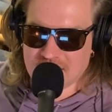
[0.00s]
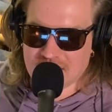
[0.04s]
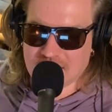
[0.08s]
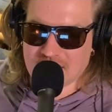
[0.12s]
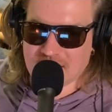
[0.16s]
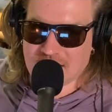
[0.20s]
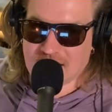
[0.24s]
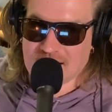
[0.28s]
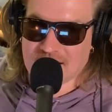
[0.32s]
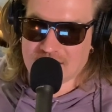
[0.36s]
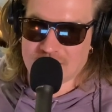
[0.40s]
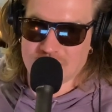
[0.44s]

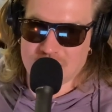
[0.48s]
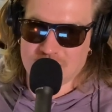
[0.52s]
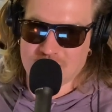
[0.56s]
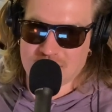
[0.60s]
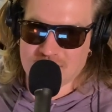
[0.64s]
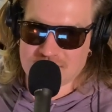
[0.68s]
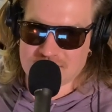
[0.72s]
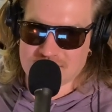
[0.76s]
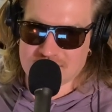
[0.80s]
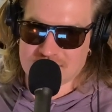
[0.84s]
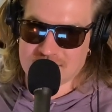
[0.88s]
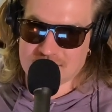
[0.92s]
I don't
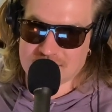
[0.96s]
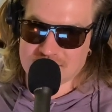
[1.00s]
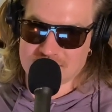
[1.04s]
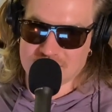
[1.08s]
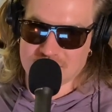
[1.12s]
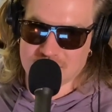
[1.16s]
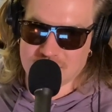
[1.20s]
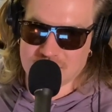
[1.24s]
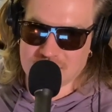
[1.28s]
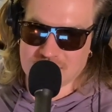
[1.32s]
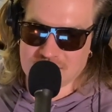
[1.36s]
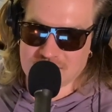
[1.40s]
want this to
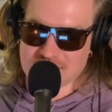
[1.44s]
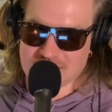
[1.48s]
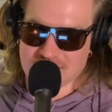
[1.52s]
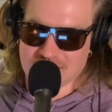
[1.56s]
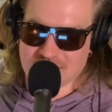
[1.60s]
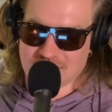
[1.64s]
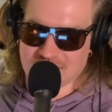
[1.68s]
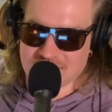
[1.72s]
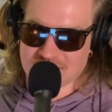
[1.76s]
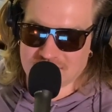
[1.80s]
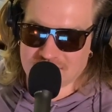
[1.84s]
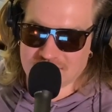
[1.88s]
be
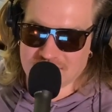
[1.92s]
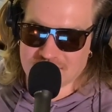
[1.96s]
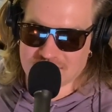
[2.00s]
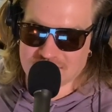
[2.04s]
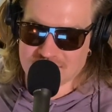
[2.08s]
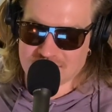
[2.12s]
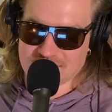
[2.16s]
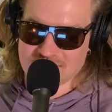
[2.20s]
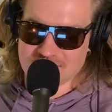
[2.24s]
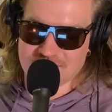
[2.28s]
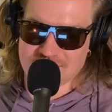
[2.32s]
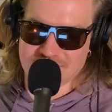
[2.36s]
on Earth.
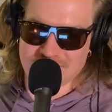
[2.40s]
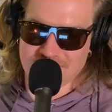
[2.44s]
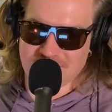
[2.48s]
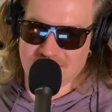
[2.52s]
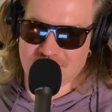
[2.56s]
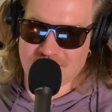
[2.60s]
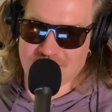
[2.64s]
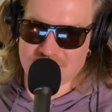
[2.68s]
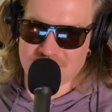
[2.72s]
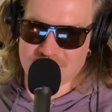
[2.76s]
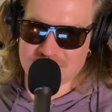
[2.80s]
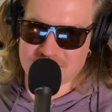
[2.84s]
Even though I
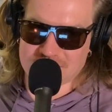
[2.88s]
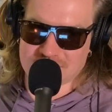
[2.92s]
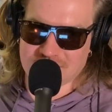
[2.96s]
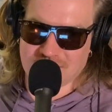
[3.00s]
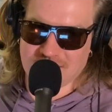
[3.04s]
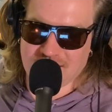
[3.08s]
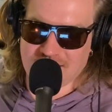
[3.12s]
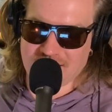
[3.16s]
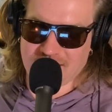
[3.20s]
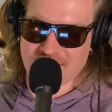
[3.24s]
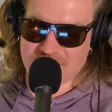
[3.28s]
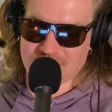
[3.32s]
would try it,
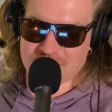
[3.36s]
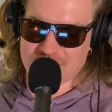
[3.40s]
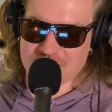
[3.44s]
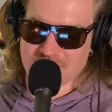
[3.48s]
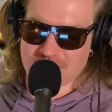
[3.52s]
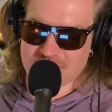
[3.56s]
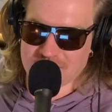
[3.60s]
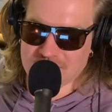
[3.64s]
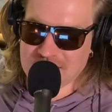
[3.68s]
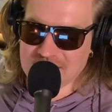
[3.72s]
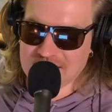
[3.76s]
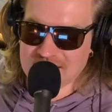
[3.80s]
I would
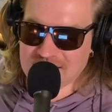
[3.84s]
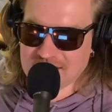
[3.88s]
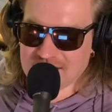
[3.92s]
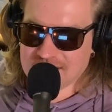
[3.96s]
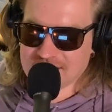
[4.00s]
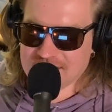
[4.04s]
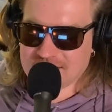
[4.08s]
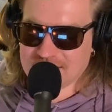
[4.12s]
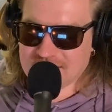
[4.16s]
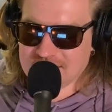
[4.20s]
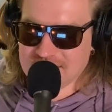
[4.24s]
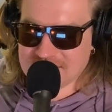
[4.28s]
probably eat it
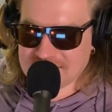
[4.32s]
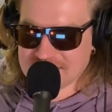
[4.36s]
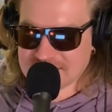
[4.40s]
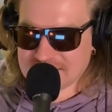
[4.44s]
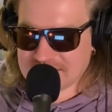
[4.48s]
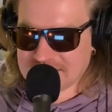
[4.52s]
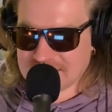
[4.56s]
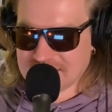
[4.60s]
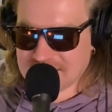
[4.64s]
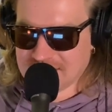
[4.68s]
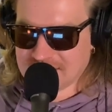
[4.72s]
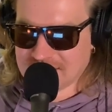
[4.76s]

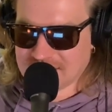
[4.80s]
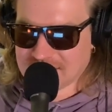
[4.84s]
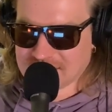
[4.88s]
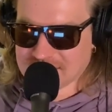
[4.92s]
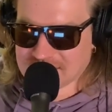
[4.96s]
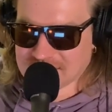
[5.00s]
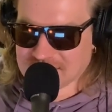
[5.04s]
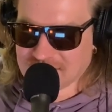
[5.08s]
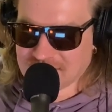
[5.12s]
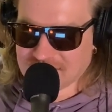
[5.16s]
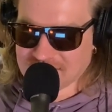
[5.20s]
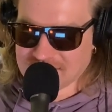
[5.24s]
because
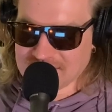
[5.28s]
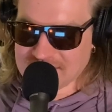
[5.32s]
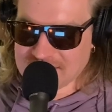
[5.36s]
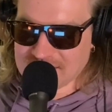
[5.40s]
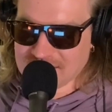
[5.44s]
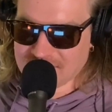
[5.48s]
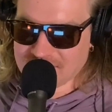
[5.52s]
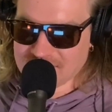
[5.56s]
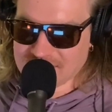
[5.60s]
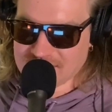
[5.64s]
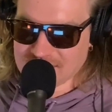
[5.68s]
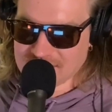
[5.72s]
I would eat
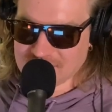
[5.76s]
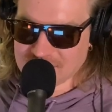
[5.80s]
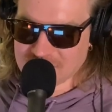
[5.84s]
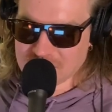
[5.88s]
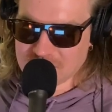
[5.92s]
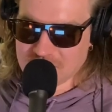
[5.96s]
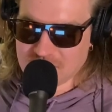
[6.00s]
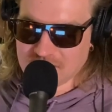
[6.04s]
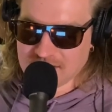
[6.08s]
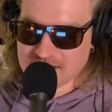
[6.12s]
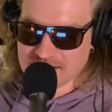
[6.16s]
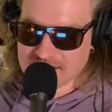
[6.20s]
everything.
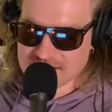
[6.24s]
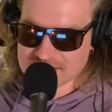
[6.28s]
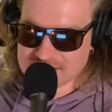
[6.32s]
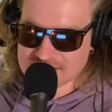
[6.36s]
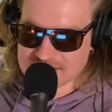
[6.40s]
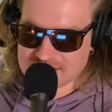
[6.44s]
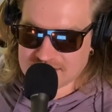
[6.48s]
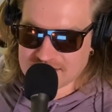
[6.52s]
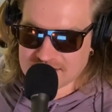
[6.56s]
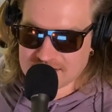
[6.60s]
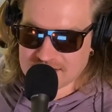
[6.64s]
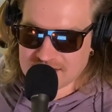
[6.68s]
But
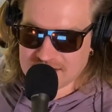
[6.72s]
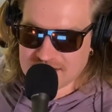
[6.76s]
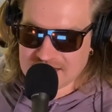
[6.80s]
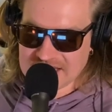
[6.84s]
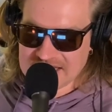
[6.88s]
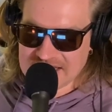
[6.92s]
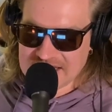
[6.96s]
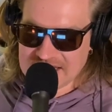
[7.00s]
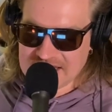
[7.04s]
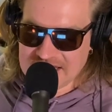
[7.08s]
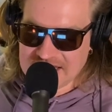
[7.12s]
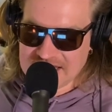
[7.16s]

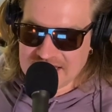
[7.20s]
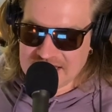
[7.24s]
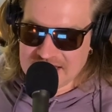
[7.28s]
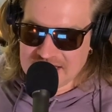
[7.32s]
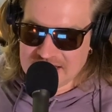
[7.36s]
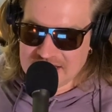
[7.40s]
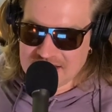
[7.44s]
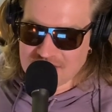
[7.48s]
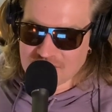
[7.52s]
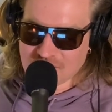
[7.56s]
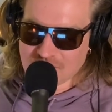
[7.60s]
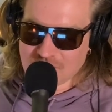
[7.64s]

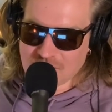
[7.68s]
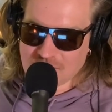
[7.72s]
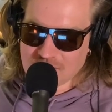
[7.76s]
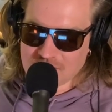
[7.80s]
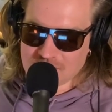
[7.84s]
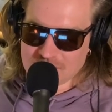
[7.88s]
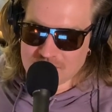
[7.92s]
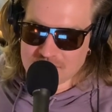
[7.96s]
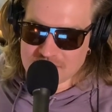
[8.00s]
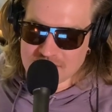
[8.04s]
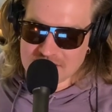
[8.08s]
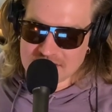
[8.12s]
what
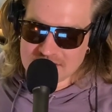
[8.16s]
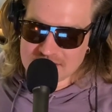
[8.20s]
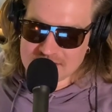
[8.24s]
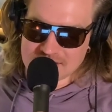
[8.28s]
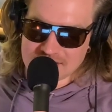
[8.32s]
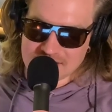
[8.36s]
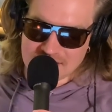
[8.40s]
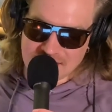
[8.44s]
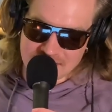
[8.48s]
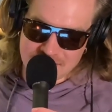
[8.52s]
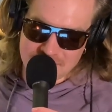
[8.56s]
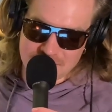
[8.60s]
this
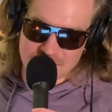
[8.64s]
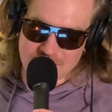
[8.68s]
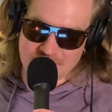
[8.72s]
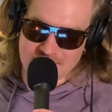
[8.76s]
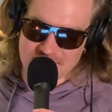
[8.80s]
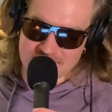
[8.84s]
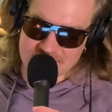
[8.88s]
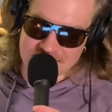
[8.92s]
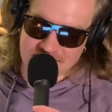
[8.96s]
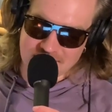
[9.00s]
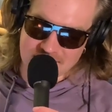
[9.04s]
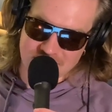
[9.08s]
does make
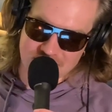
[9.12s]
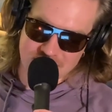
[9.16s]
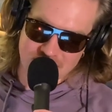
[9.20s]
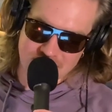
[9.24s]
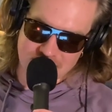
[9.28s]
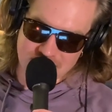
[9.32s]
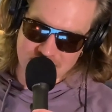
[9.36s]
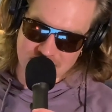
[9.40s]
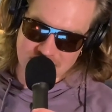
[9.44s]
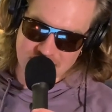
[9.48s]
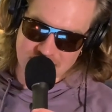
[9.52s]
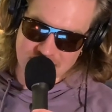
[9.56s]
sense
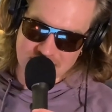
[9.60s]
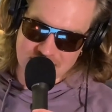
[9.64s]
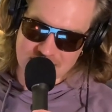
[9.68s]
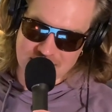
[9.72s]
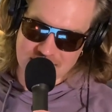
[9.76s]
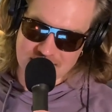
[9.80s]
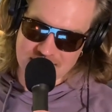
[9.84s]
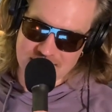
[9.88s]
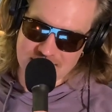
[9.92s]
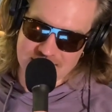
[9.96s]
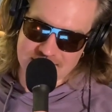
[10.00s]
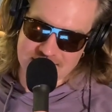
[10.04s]
for
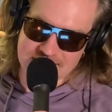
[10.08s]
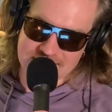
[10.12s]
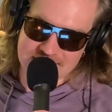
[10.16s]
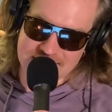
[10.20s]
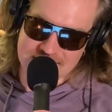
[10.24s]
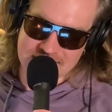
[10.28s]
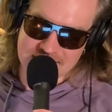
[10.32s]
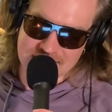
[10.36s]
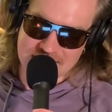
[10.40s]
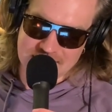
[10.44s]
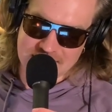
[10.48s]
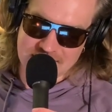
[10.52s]
is
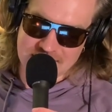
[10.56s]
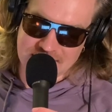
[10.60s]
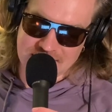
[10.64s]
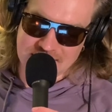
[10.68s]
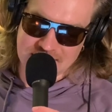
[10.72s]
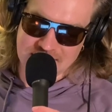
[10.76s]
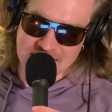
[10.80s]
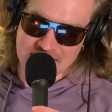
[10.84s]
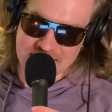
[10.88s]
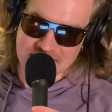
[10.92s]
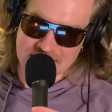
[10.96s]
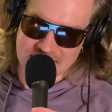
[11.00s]

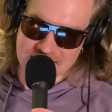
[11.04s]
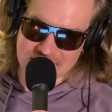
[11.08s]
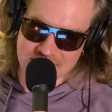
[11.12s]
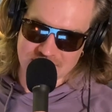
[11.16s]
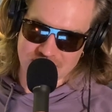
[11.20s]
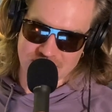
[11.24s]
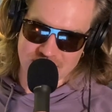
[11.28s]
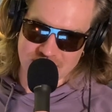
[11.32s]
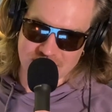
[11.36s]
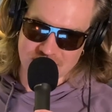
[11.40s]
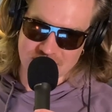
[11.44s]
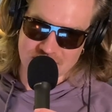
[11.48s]

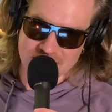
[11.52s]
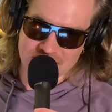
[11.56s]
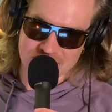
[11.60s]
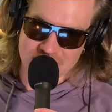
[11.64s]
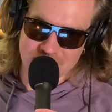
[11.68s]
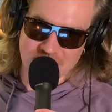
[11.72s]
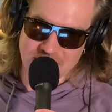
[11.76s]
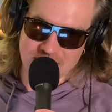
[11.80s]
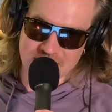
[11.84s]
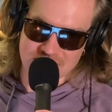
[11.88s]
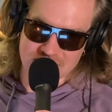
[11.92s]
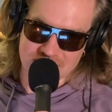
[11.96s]
for
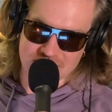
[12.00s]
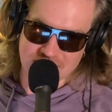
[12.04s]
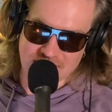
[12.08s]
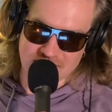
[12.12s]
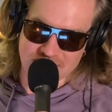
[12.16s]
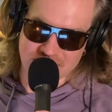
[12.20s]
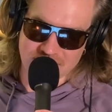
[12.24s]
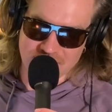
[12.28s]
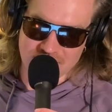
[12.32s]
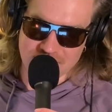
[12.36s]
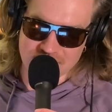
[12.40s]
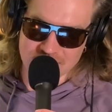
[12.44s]
space
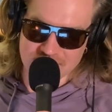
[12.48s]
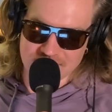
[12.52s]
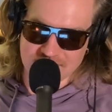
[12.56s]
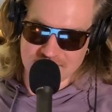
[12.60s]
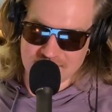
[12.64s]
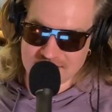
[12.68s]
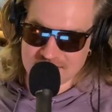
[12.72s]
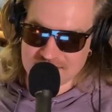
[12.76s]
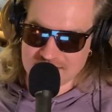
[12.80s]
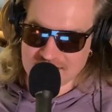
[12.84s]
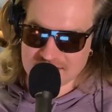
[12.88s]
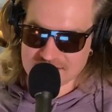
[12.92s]
travel and
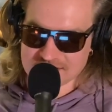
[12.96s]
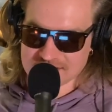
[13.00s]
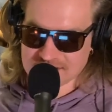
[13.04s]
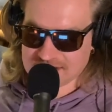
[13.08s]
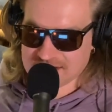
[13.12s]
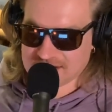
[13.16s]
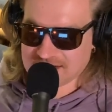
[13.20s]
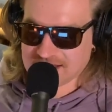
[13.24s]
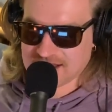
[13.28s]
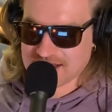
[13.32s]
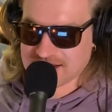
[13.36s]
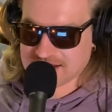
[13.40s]
things like
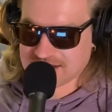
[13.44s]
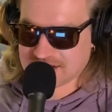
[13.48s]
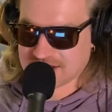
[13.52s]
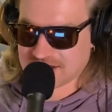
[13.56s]
that.